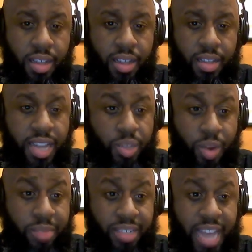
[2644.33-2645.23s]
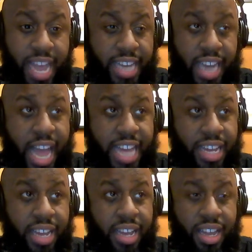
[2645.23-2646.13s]
That's what I'm saying.
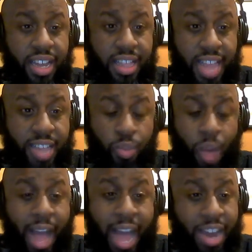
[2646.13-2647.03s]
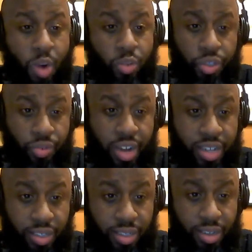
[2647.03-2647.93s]
Like, that's why I don't
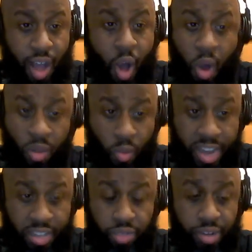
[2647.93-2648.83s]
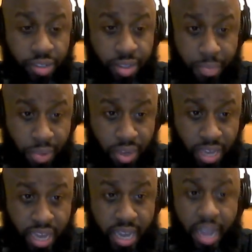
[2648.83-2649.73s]
trust the
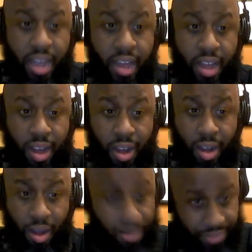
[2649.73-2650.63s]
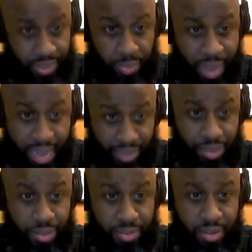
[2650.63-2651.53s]
booking of this
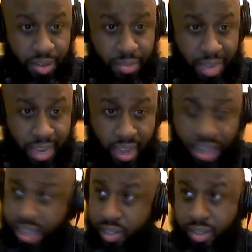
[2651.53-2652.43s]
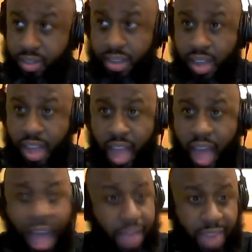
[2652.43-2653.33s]
match, because
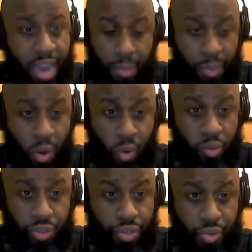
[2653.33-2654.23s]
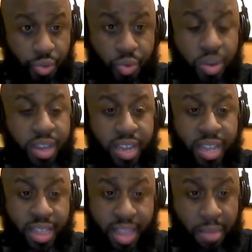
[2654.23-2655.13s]
I'm not opposed to
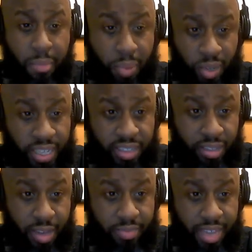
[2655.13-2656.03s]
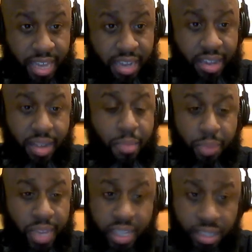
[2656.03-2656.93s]
them pulling something
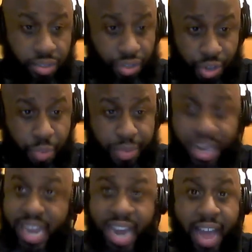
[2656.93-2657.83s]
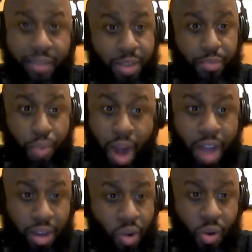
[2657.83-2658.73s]
completely stupid and having
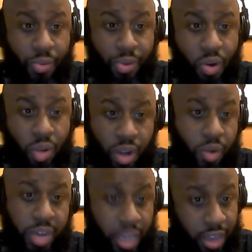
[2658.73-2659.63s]
Brock go over on Cody,